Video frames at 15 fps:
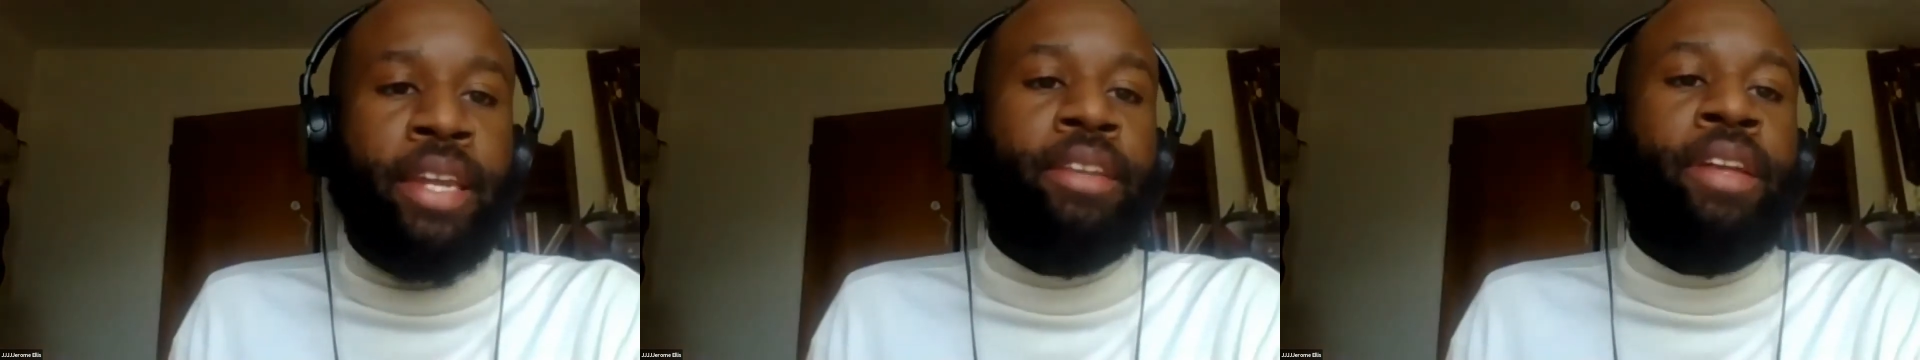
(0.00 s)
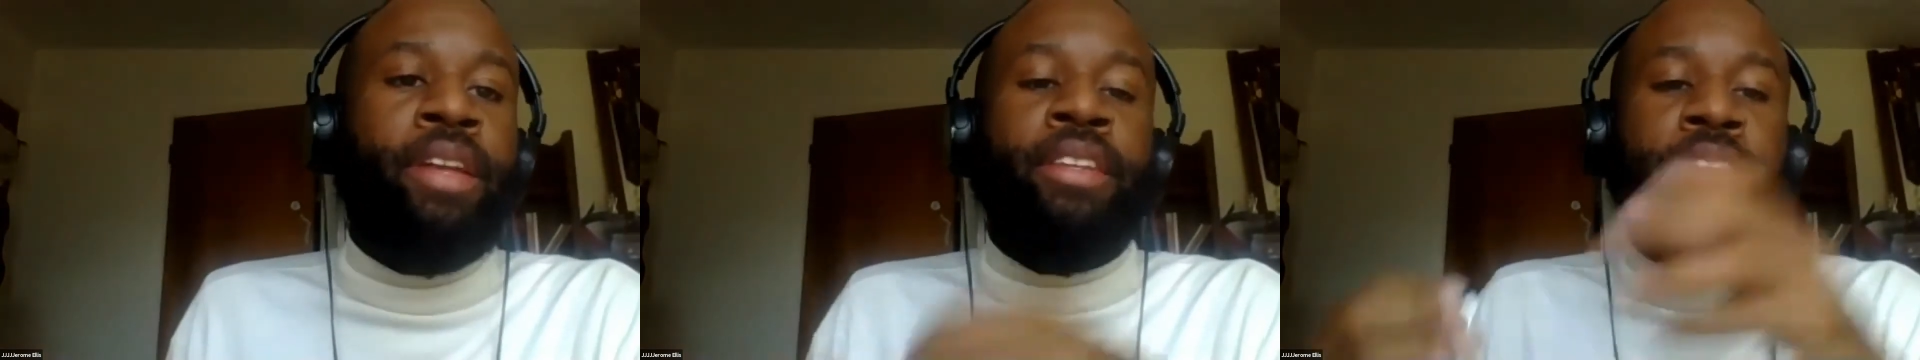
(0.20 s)

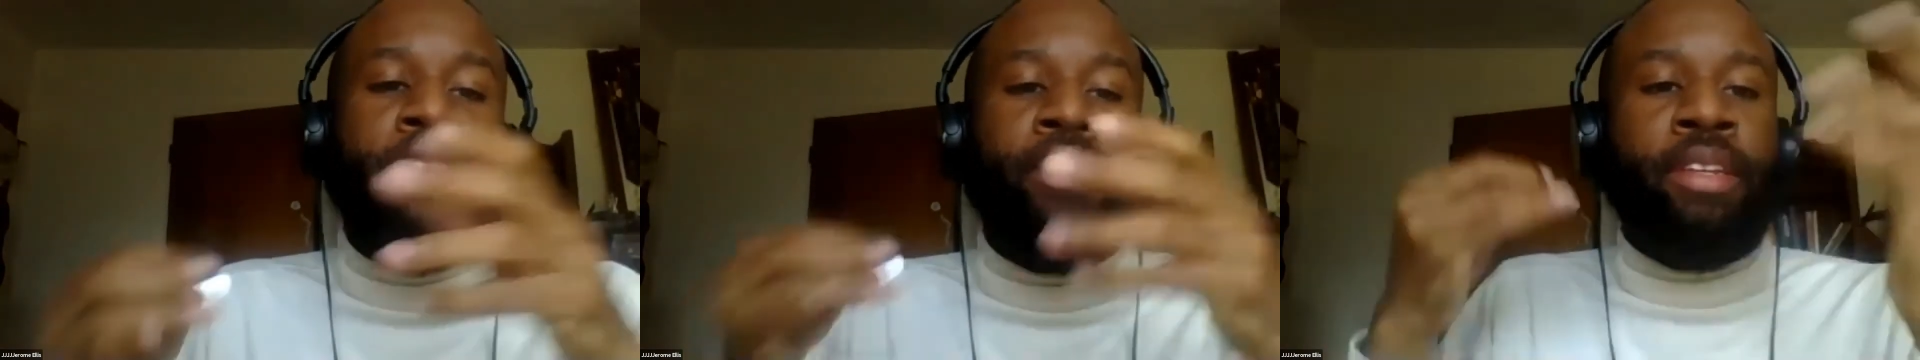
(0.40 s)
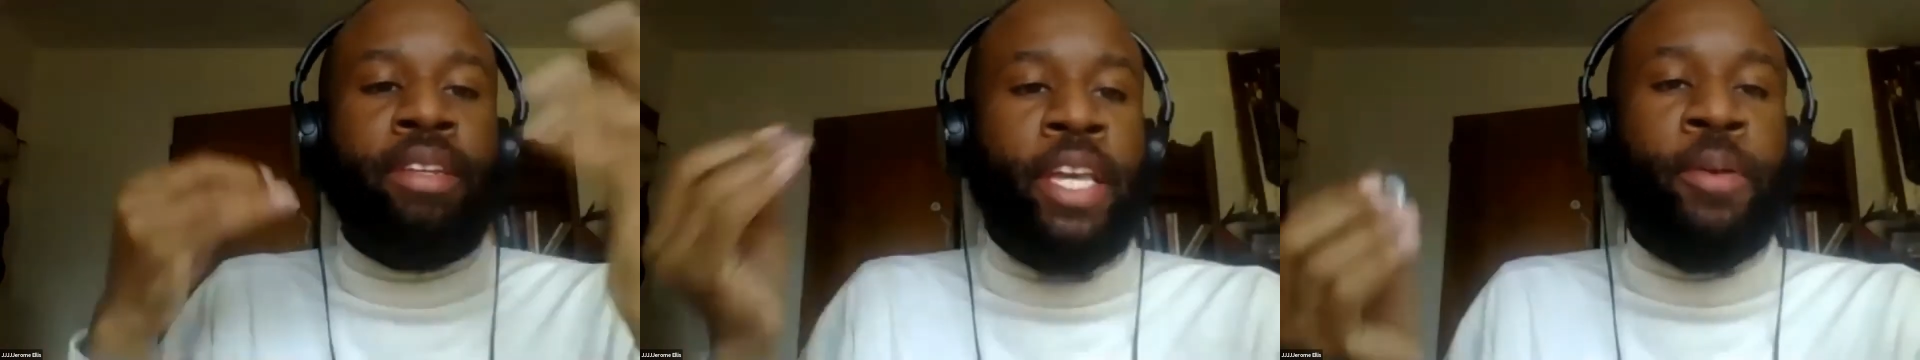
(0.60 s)
And
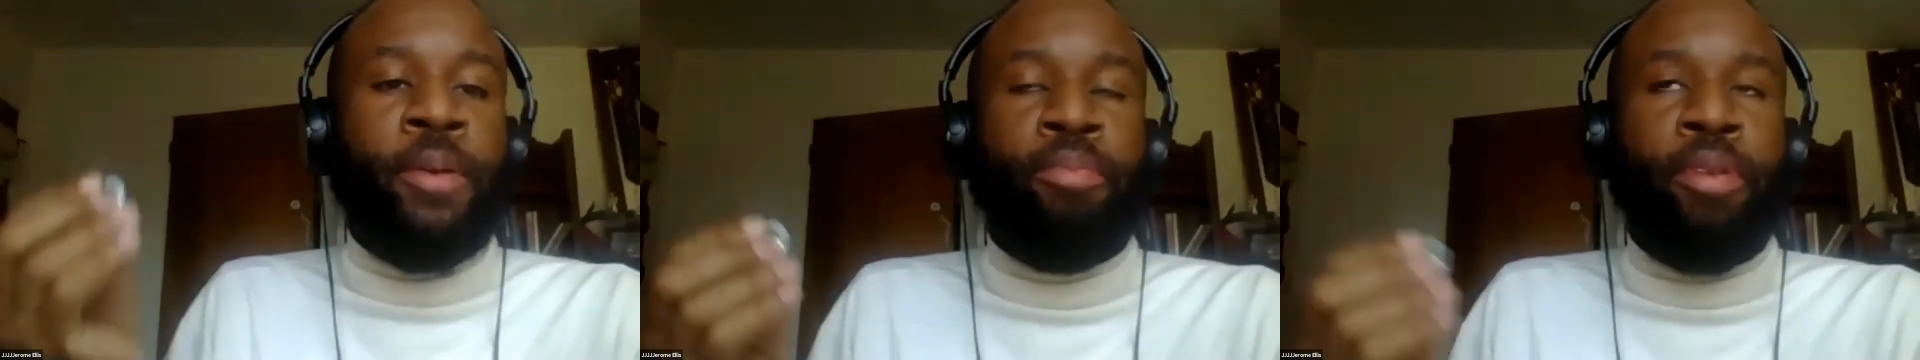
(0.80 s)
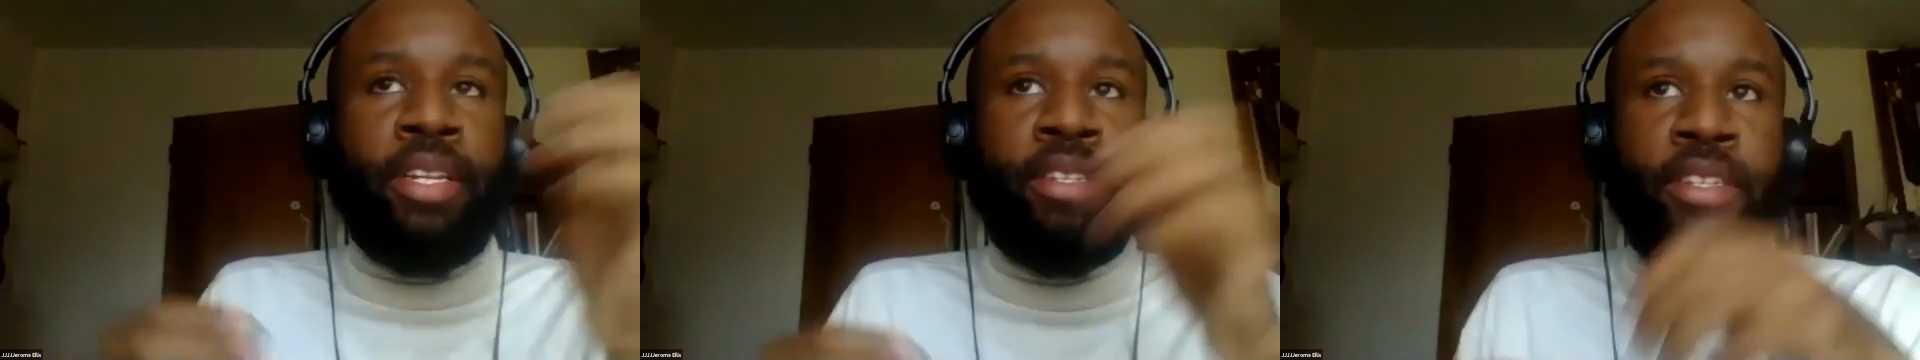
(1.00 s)
it's
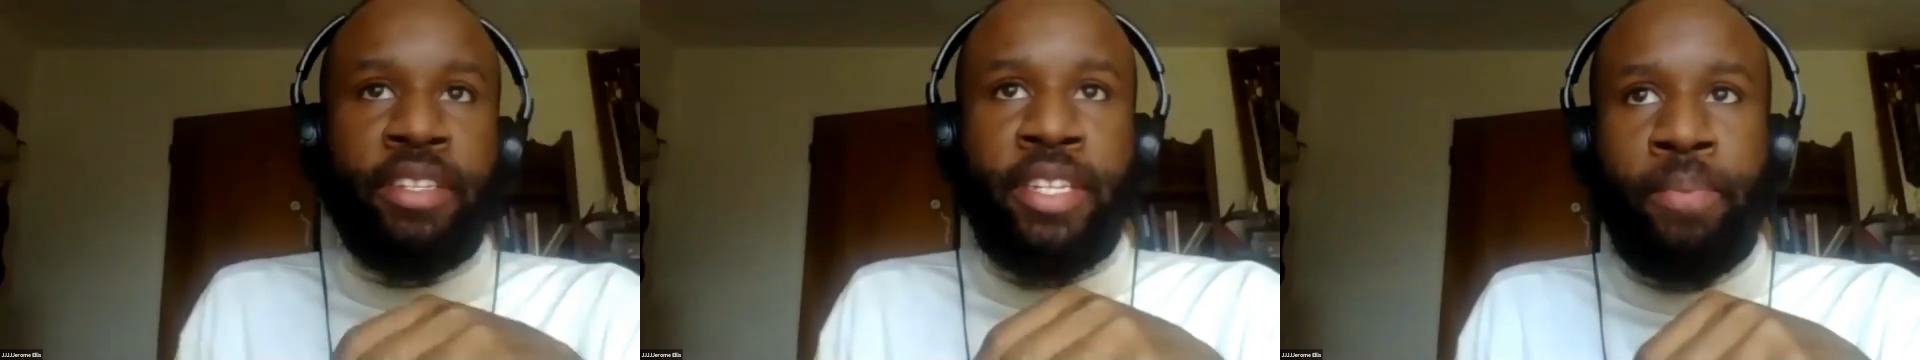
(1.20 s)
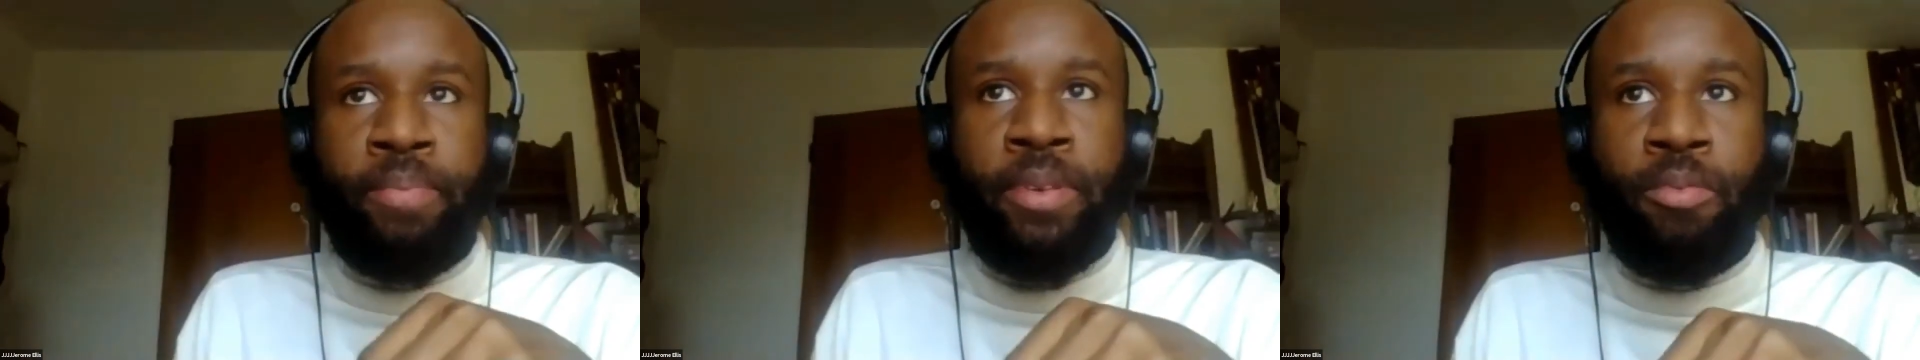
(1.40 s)

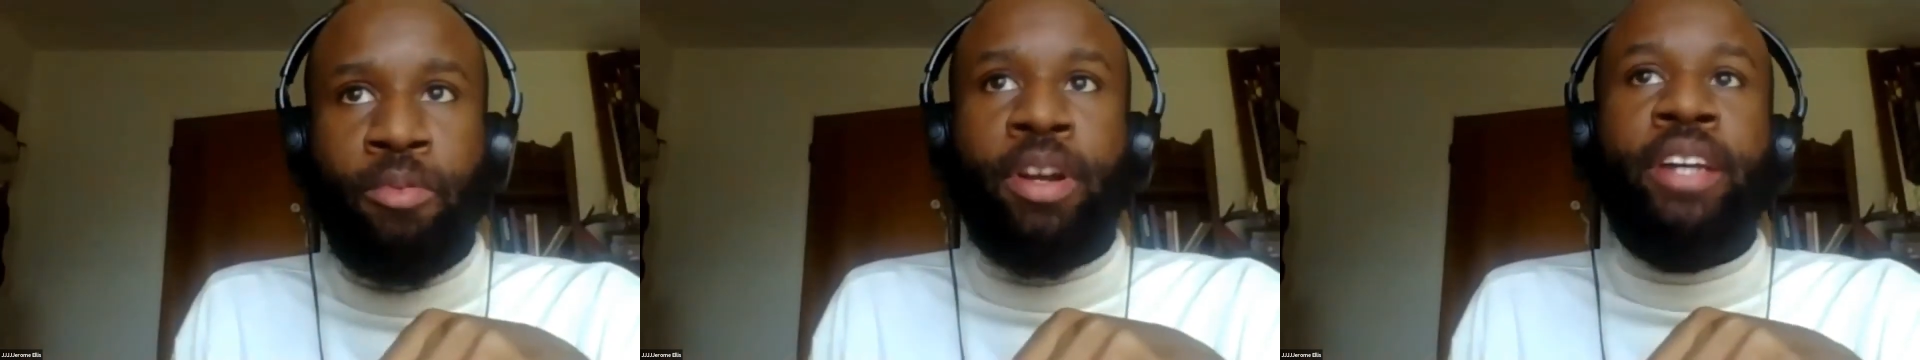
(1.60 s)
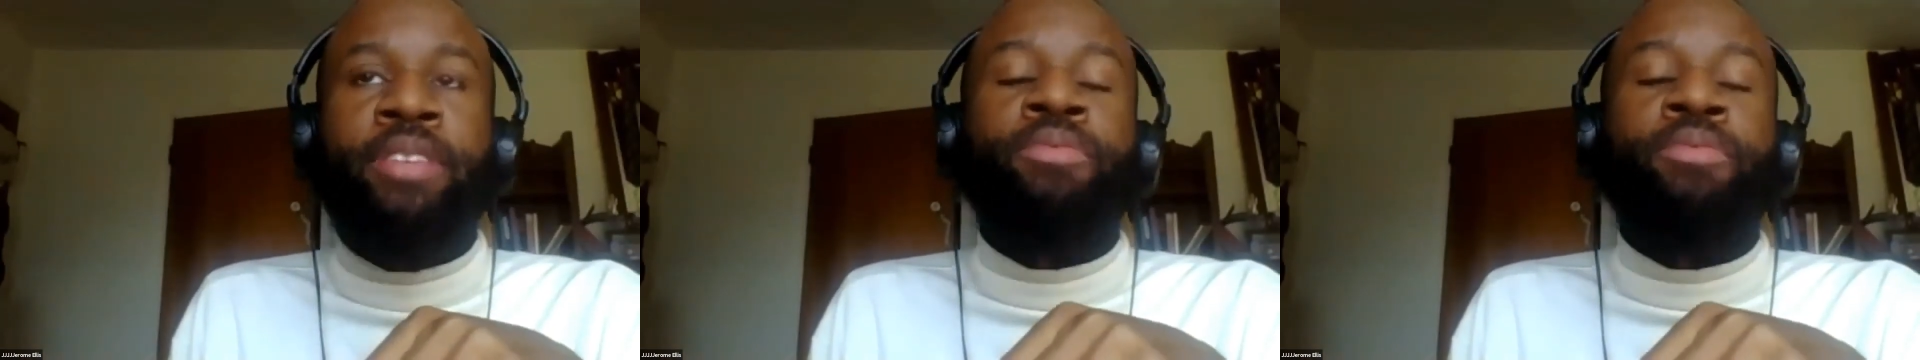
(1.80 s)
embraced and accepted.